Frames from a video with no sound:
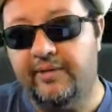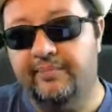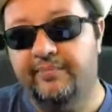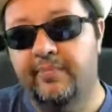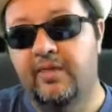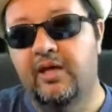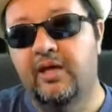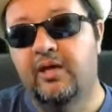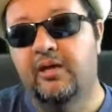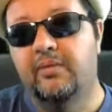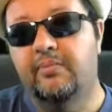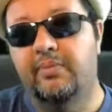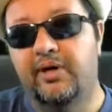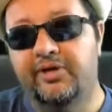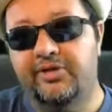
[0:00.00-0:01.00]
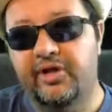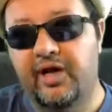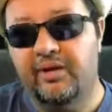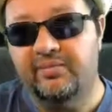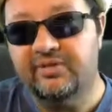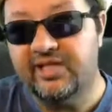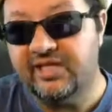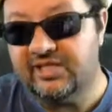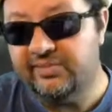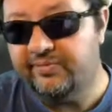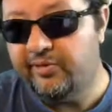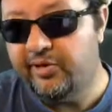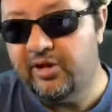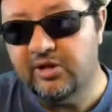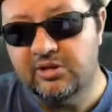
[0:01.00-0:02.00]
Okay, but it
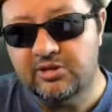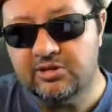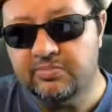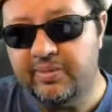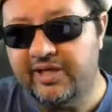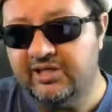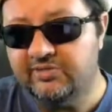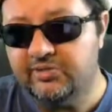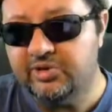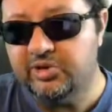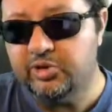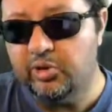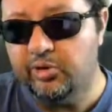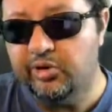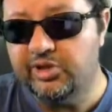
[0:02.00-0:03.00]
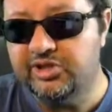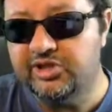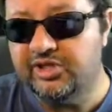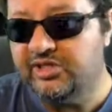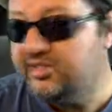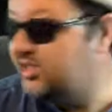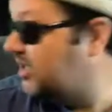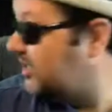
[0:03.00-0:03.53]
takes up very little space for storage.